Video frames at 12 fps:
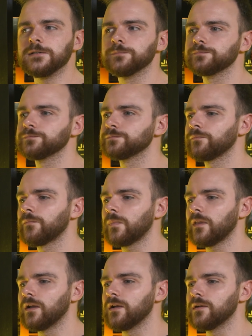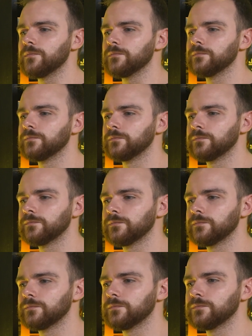it. So
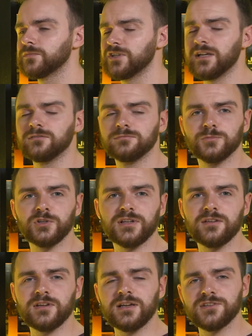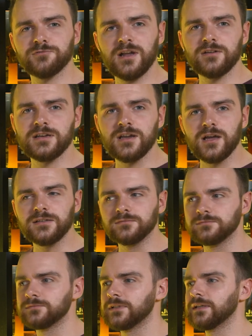yeah, we're going to give it a nice rounded 9.
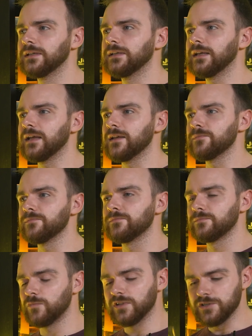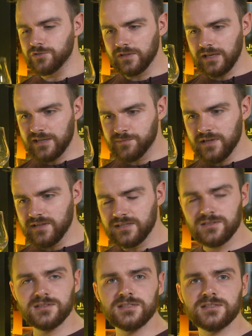We'll enjoy the last bit of
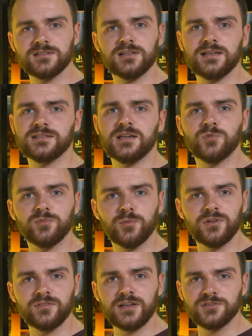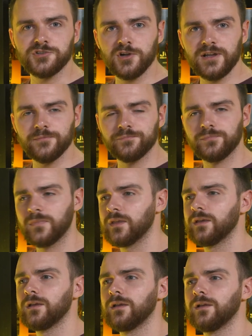this because it's the last time we'll probably ever get to try it.
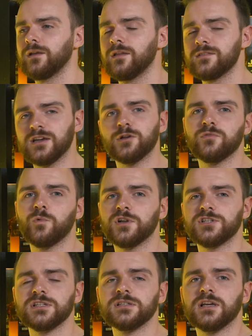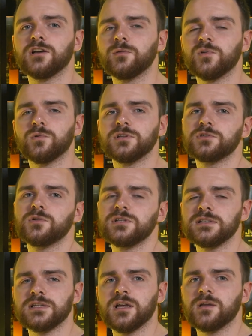Thank you all for watching. I hope you all
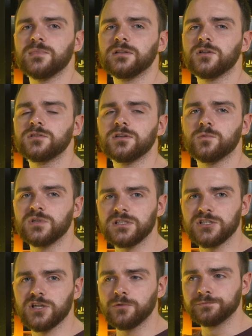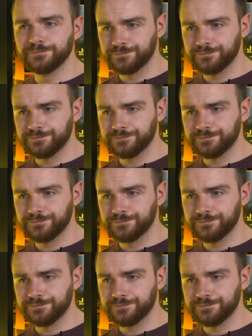enjoyed your time in London at the Whisky Show.